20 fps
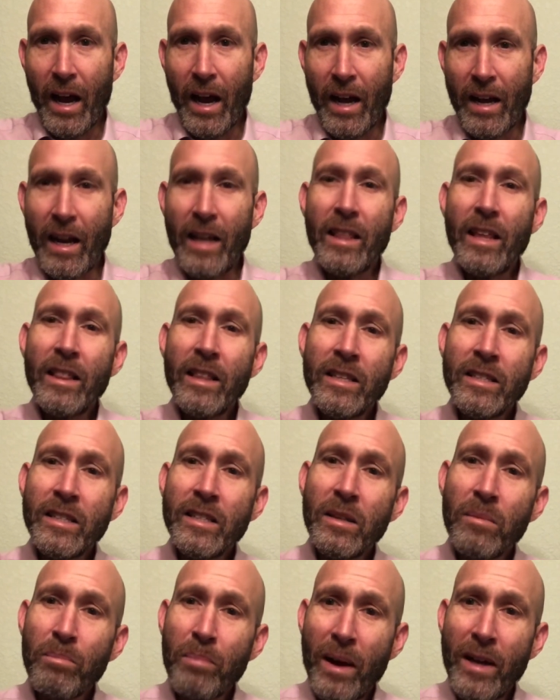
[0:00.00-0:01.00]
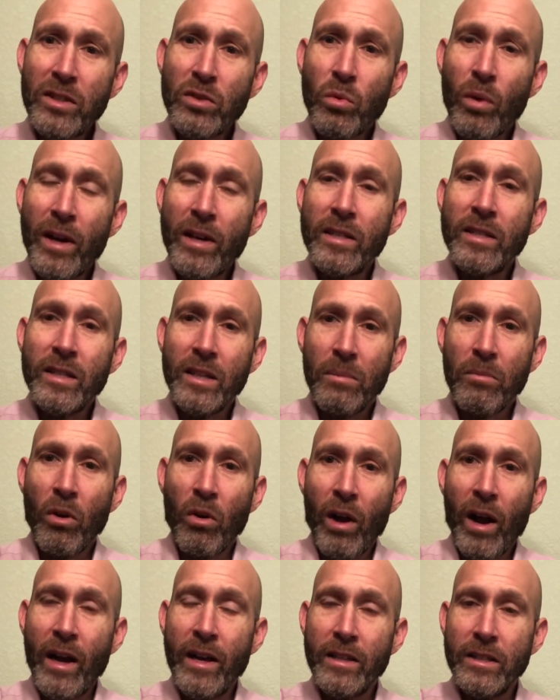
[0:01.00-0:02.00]
and I think this is the best way to
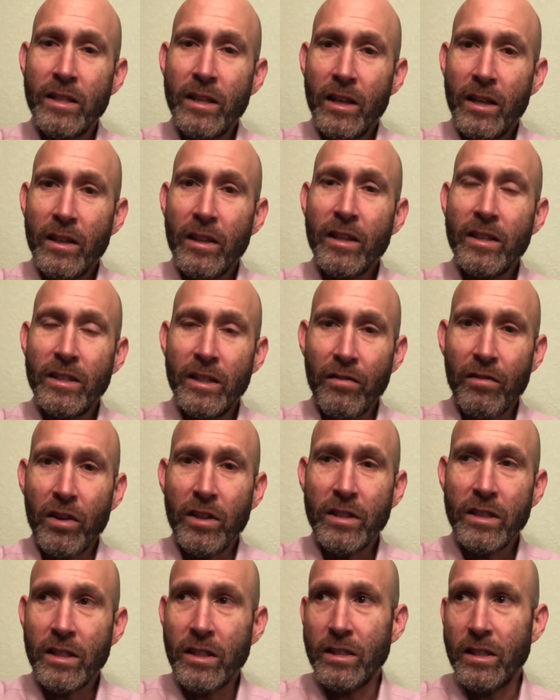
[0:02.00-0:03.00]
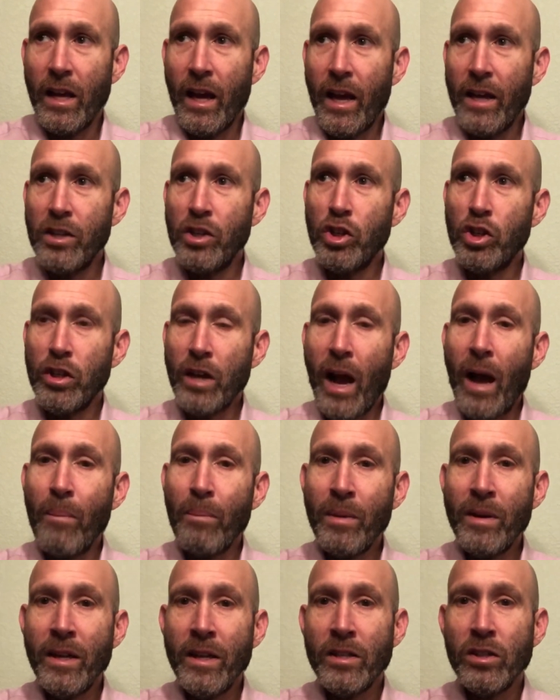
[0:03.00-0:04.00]
summarize the differences,
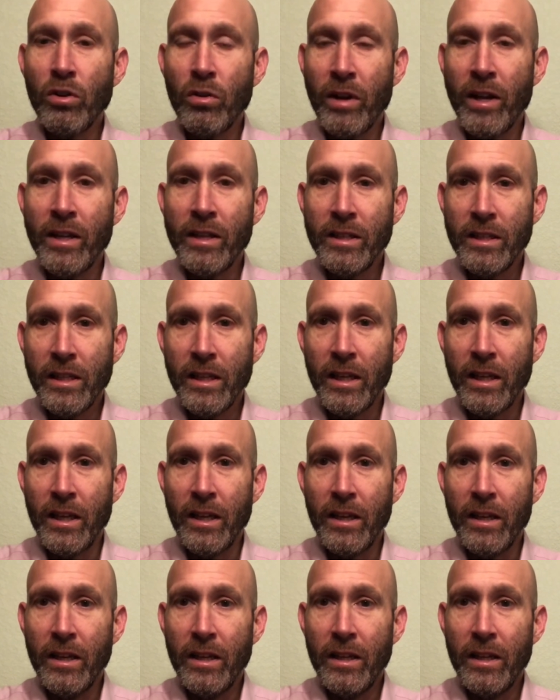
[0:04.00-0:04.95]
Japanese green tea